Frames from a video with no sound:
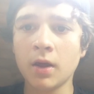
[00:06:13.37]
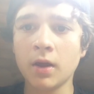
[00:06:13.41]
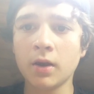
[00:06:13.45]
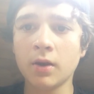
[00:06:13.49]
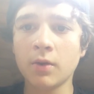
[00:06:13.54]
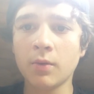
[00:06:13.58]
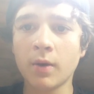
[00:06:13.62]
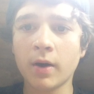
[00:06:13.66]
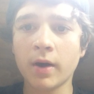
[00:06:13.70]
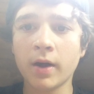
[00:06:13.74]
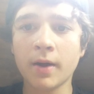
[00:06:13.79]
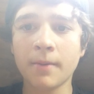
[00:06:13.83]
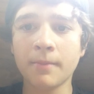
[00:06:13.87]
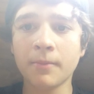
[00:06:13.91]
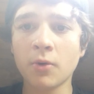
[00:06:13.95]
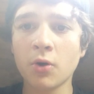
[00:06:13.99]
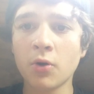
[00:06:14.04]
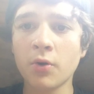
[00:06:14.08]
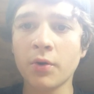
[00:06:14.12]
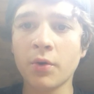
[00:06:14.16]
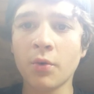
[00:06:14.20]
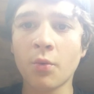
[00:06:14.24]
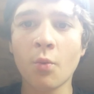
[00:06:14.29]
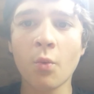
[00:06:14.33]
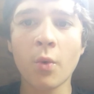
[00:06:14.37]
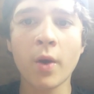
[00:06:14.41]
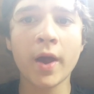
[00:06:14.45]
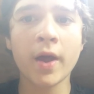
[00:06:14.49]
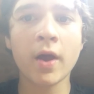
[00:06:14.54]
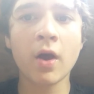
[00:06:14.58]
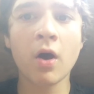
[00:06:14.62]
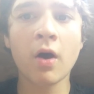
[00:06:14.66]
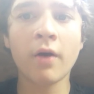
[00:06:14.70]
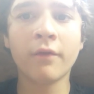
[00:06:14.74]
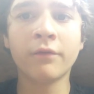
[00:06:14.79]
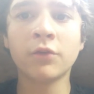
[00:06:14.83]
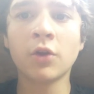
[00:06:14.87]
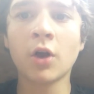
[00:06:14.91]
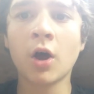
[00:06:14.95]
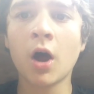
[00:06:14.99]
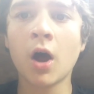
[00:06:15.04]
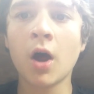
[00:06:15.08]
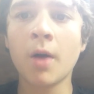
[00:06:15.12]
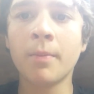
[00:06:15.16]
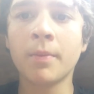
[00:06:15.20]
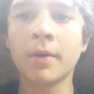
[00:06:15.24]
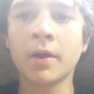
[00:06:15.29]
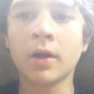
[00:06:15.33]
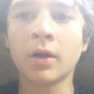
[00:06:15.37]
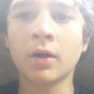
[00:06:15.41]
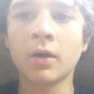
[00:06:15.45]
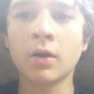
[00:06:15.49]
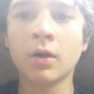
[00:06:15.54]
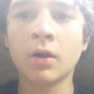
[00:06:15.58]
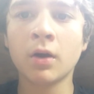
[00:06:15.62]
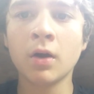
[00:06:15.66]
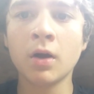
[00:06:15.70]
Anyway, I'm going way off topic.